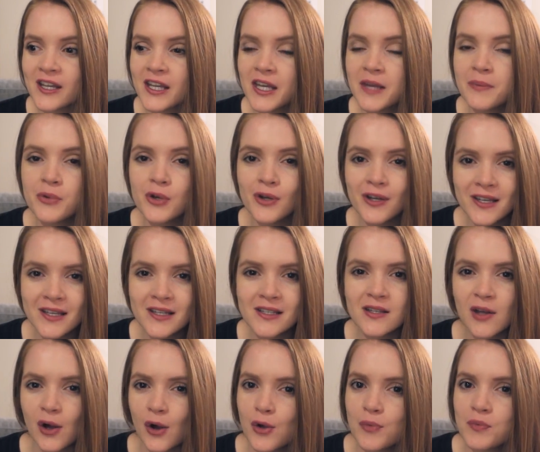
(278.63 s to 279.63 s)
keep your
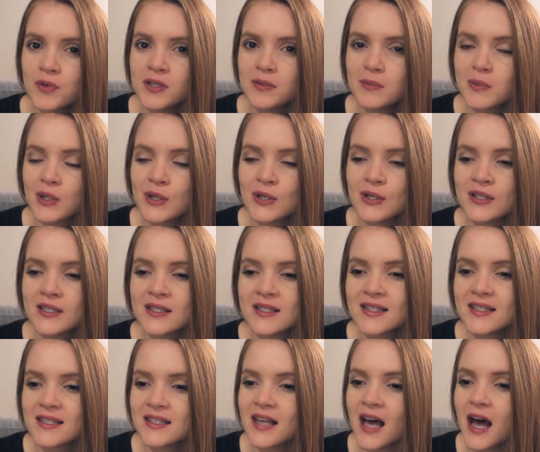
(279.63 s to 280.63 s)
ears open
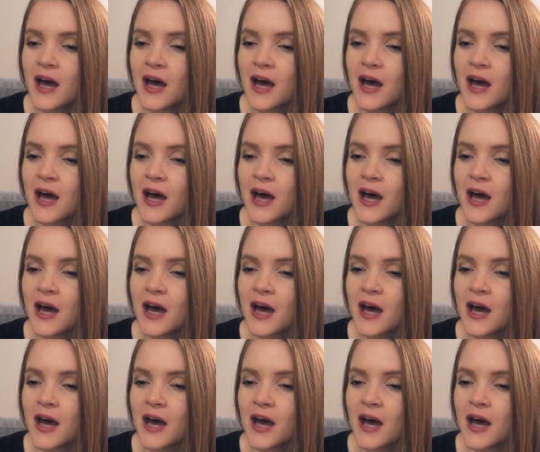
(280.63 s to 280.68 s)
because